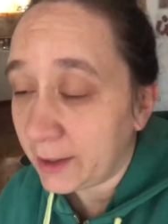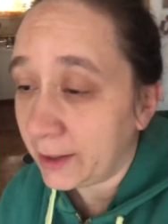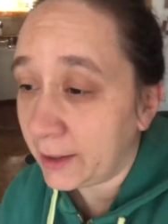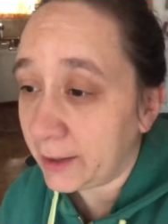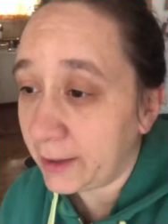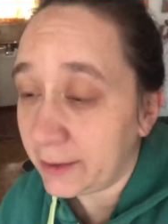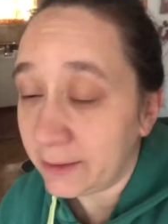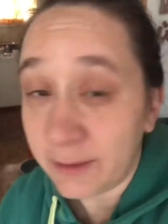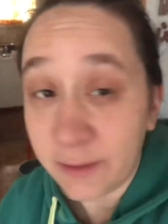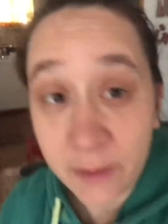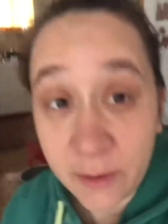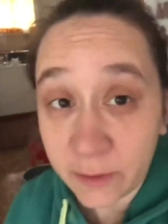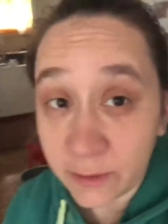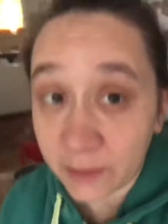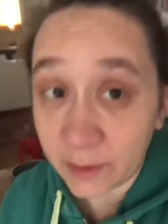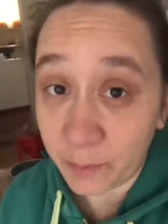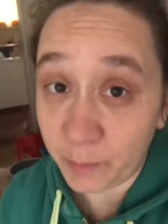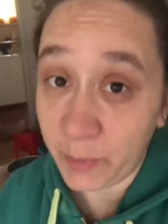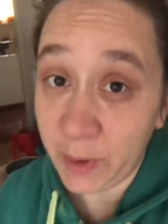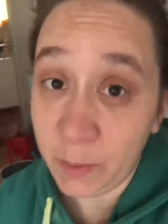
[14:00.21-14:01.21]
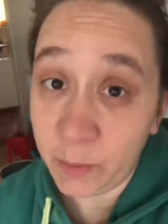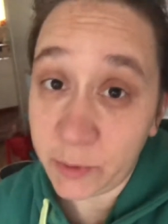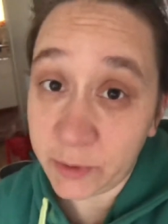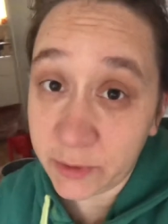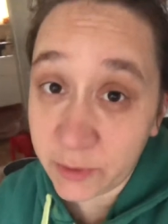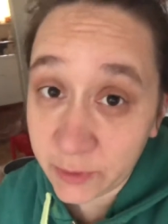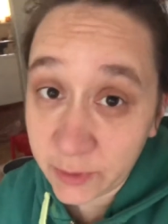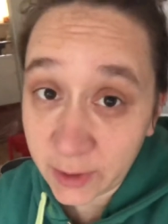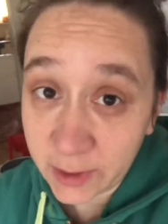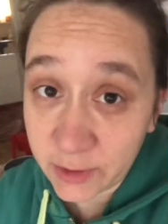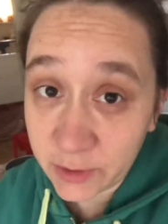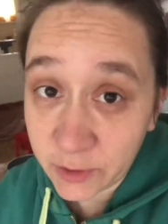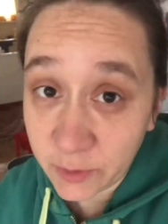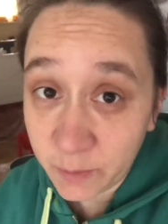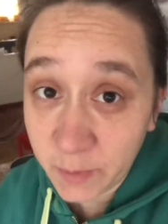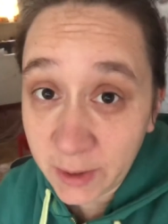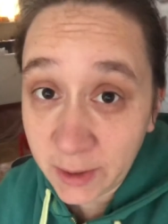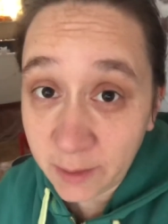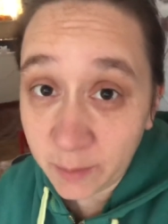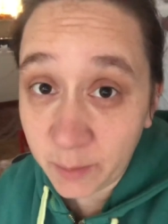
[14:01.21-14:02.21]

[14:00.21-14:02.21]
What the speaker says: And not that people do that to me,